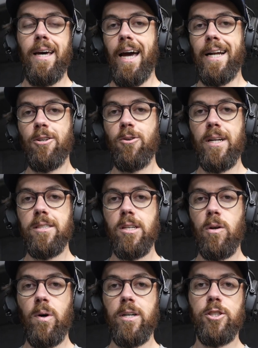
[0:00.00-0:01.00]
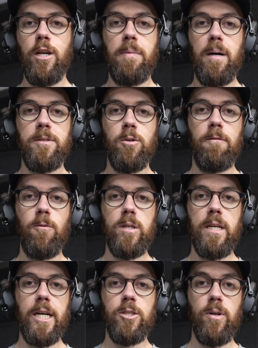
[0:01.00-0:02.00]
and you don't necessarily want to jump up to a
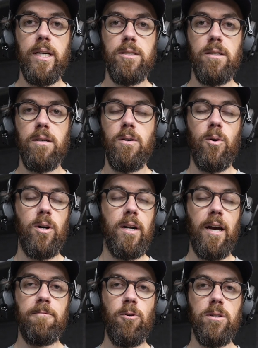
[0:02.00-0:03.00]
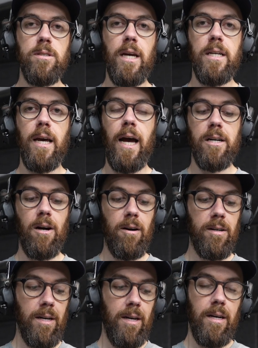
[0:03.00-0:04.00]
Vortex Razor or a Nightforce ATAC-R,